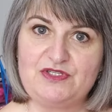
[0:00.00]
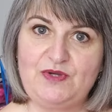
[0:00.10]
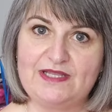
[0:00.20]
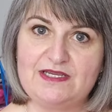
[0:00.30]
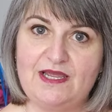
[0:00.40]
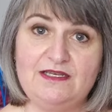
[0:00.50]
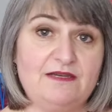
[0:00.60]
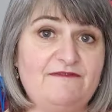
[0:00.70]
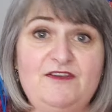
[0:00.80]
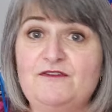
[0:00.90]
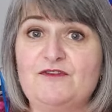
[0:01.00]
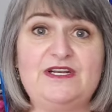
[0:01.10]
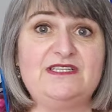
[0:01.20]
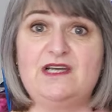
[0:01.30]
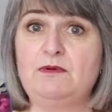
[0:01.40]
You get to, and feel free
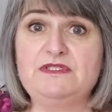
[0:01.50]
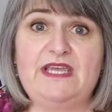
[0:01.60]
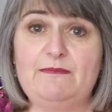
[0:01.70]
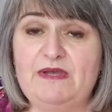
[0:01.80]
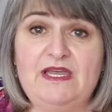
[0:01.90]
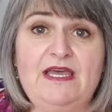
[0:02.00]
to double dip.